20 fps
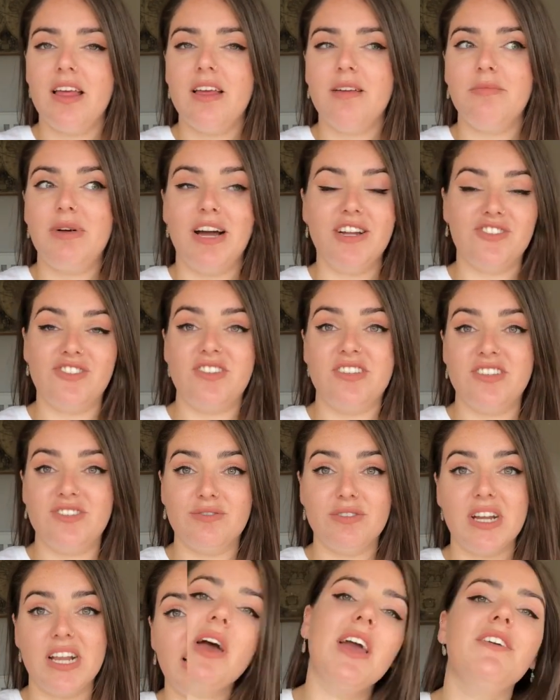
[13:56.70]
purchases
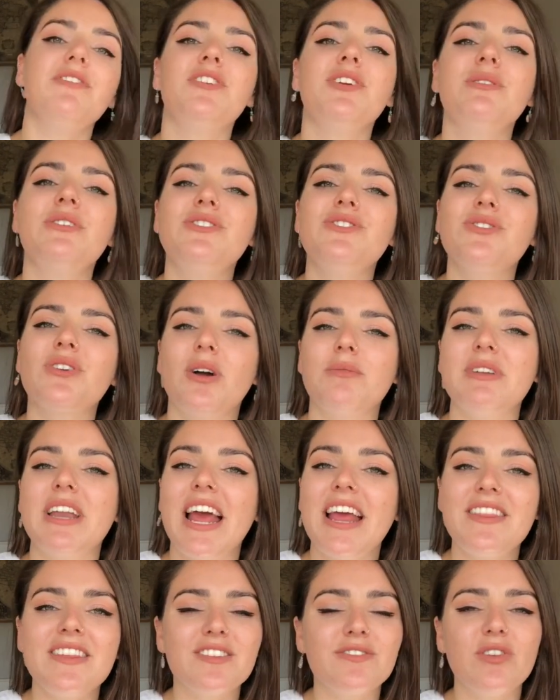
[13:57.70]
really. But if you enjoy, I'm gonna
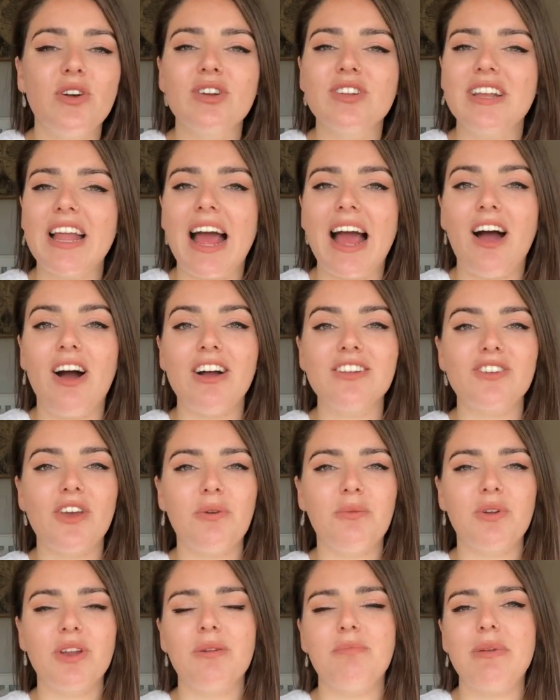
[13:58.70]
end this vlog now. I don't
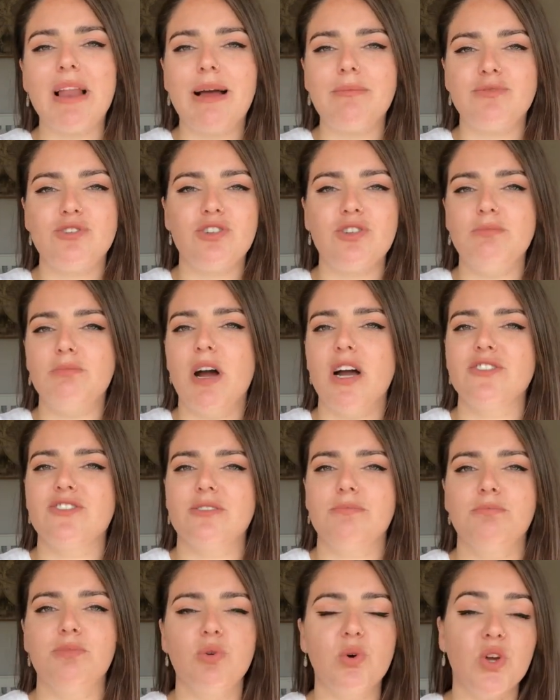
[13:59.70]
want to blab too much
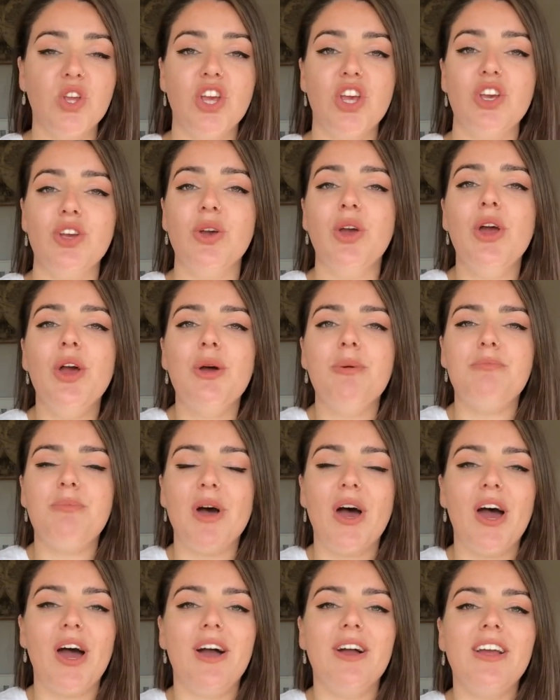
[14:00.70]
and bore you,
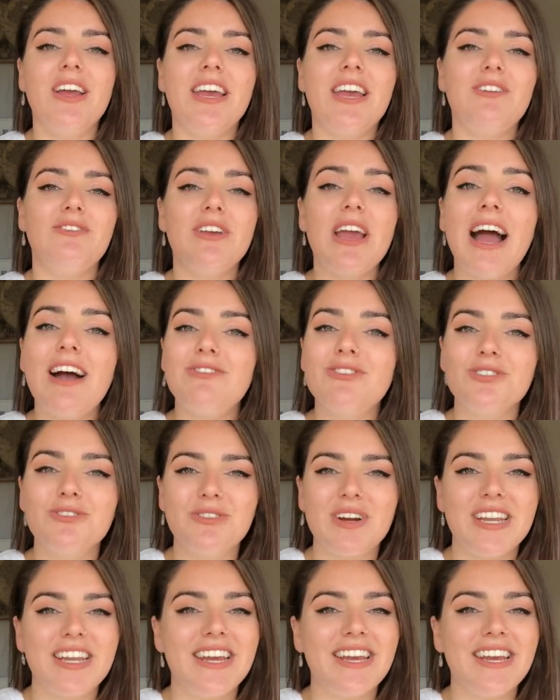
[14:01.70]
but if you haven't already,